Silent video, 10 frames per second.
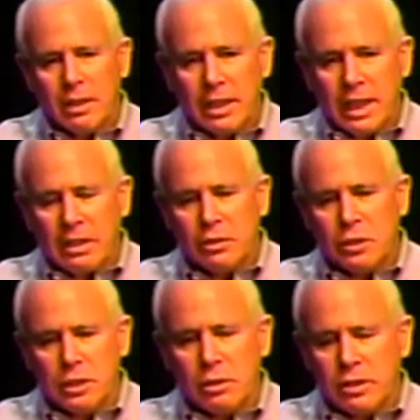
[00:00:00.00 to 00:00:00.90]
the
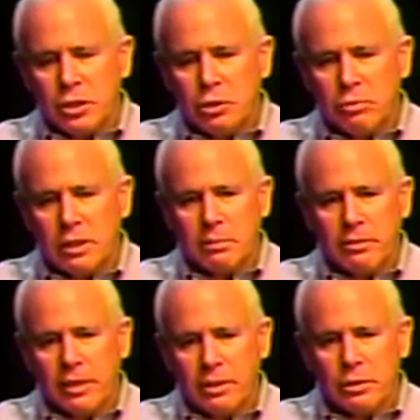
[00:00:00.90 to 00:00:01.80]
energy or the stream
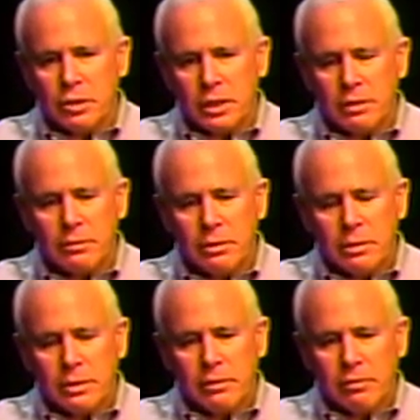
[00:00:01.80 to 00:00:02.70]
of energy
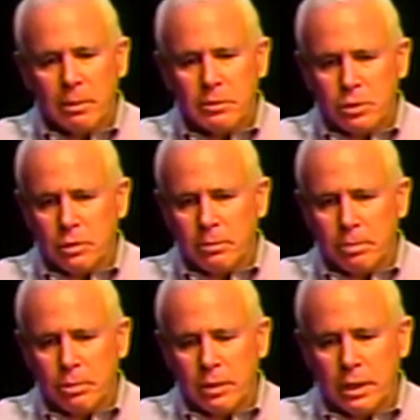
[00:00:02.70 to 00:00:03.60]
from certain
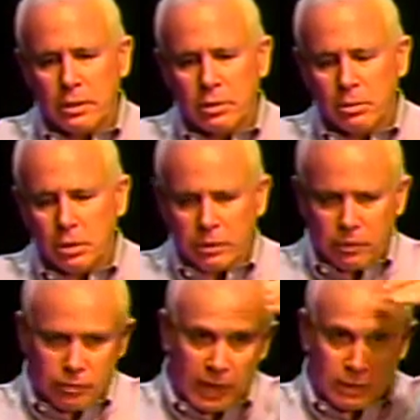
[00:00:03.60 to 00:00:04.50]
points along
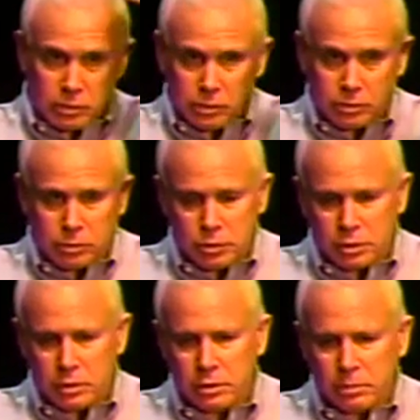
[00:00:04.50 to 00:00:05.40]
the sagittal
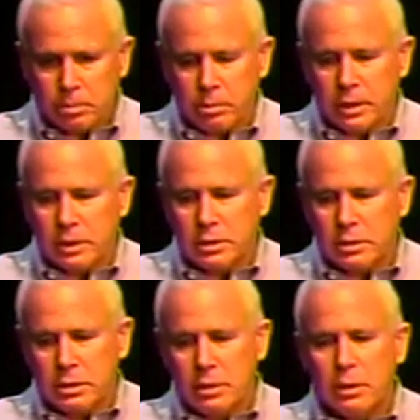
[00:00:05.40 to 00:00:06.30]
suture to points
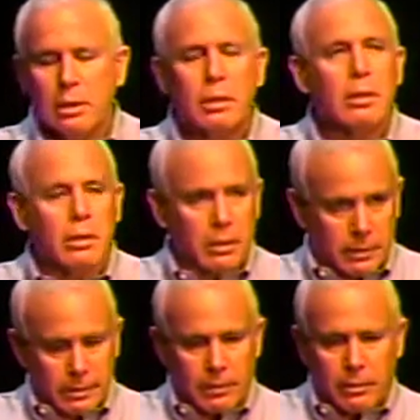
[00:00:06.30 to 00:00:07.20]

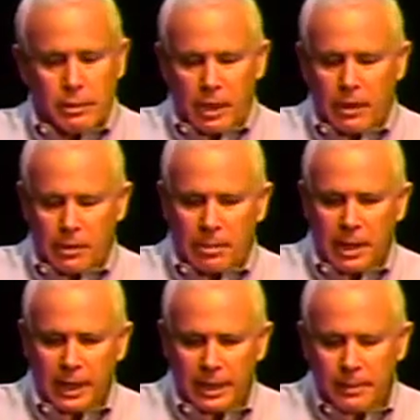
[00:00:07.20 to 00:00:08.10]
on the
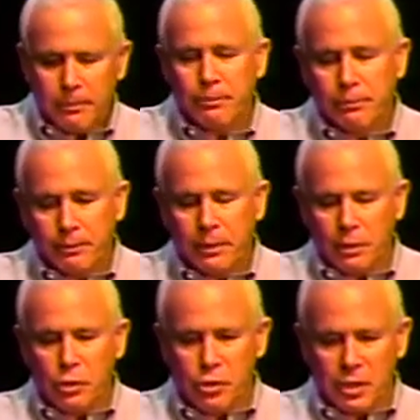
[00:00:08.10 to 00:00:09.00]
body,
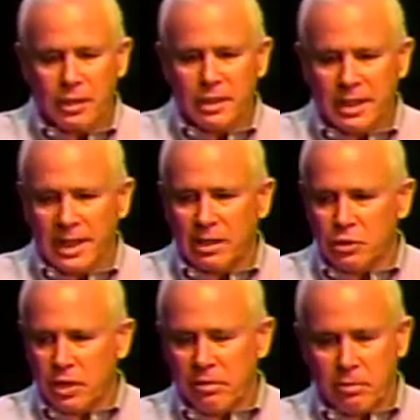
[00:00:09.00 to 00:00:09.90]
you're shunting the
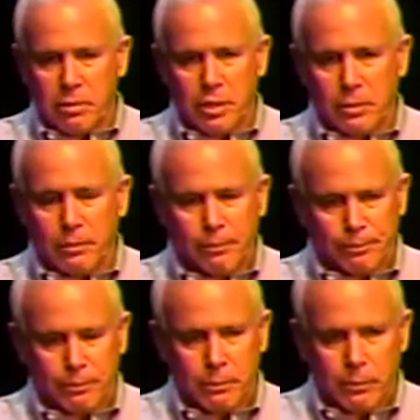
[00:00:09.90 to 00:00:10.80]
energy through you.
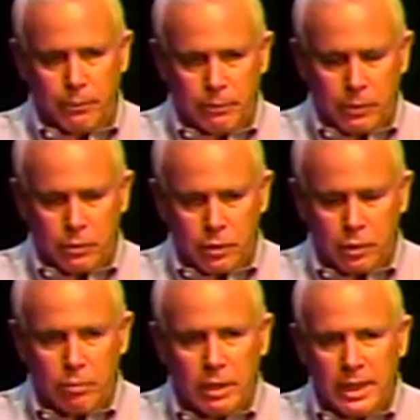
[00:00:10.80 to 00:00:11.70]
So
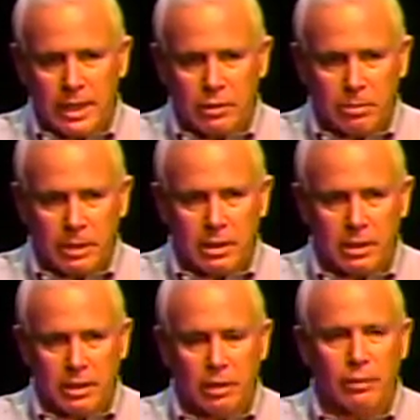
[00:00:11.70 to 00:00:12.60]
you really need to be
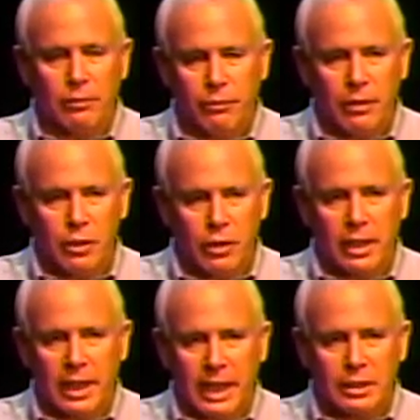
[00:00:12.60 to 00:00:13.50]
clear in your
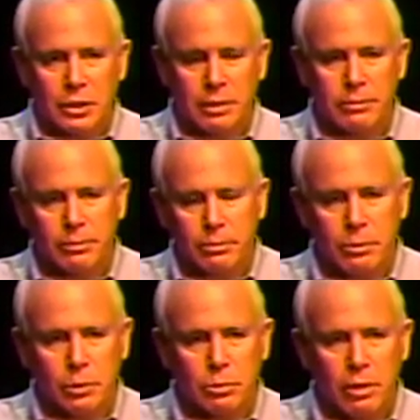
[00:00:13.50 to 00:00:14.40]
connection,
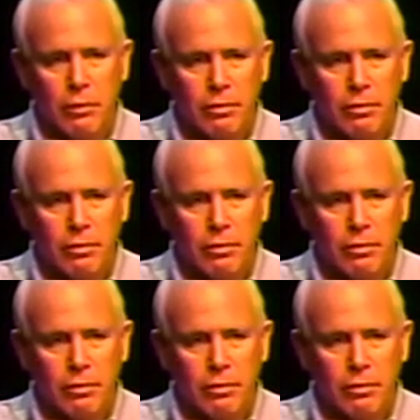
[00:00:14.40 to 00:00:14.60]
which we'll go